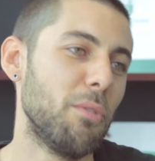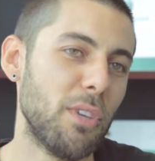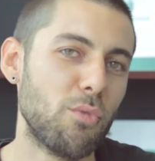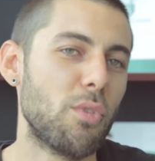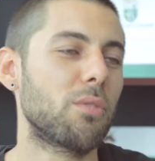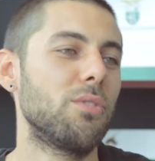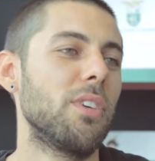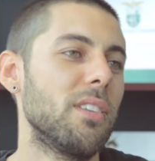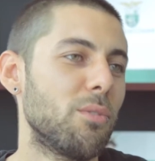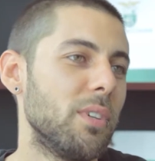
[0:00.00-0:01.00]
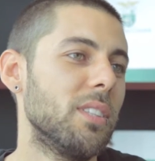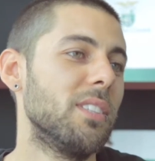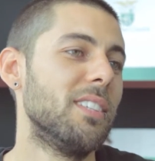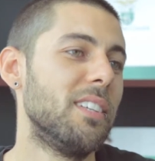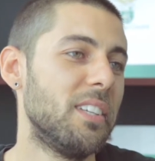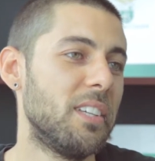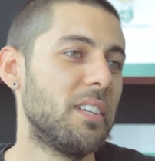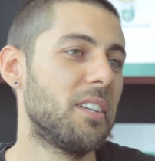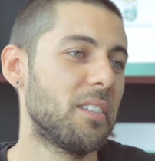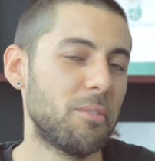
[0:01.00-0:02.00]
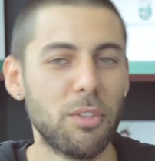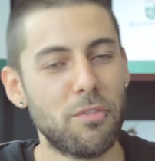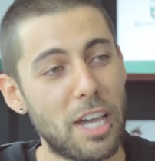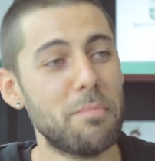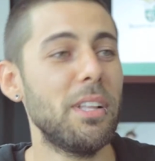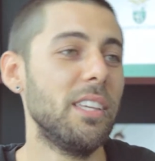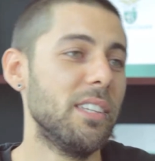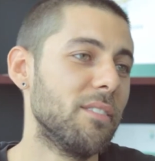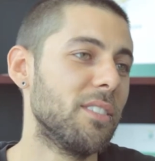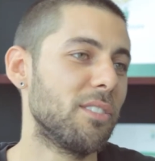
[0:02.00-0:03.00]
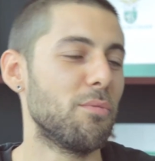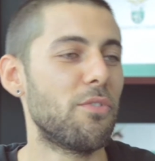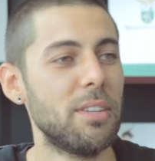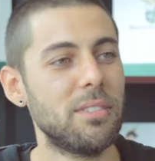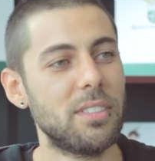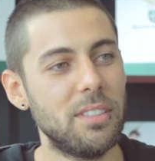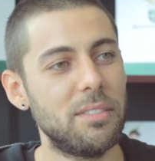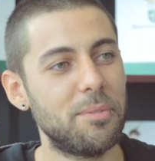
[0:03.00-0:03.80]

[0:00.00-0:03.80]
maybe work together with family and some friends.